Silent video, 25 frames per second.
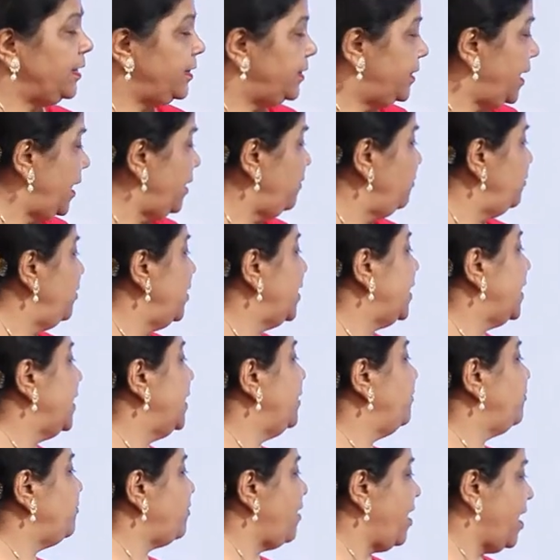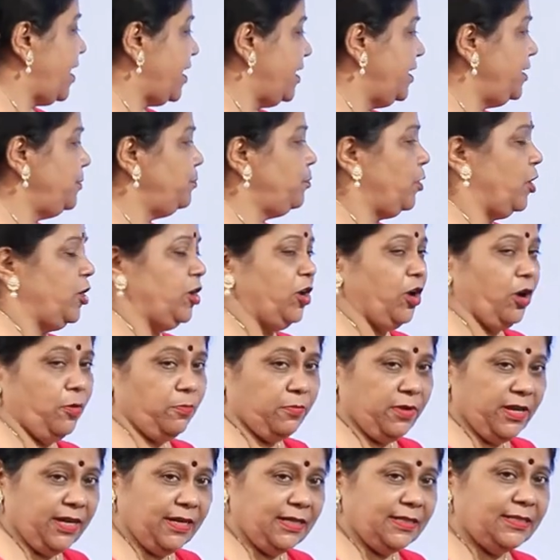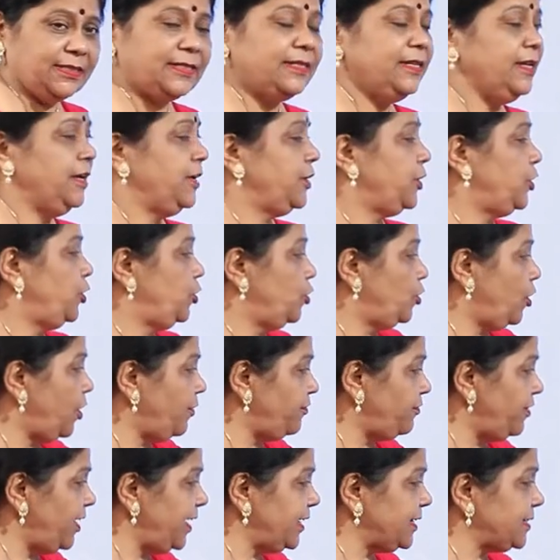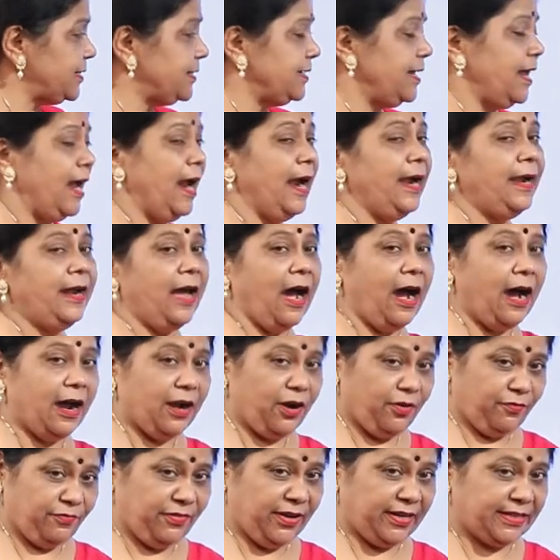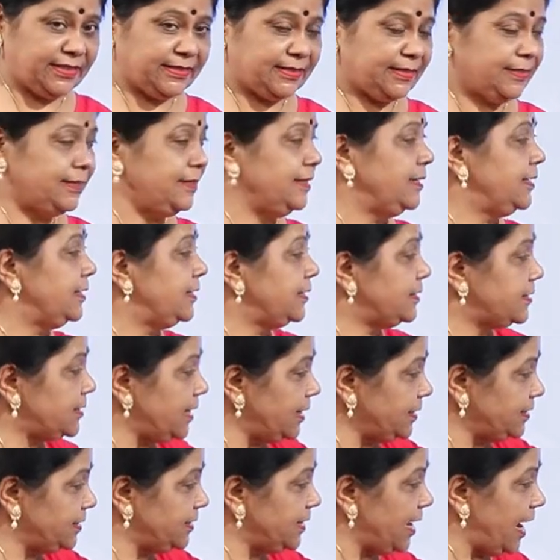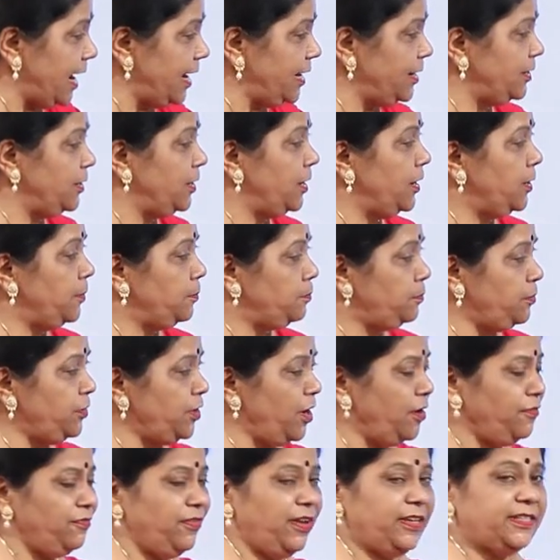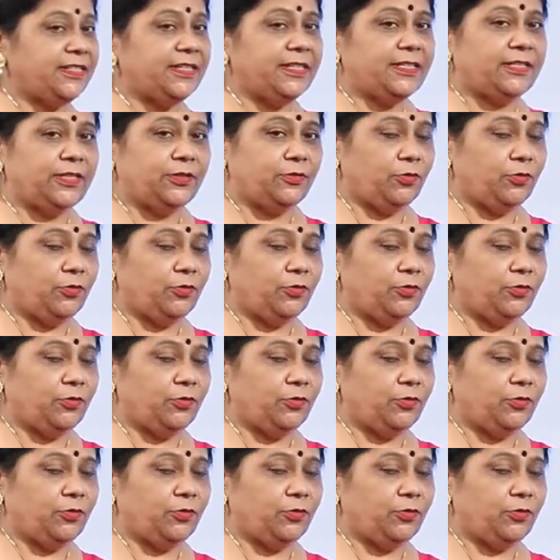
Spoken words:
then we can find polynomials q of x and r of x such that p of x is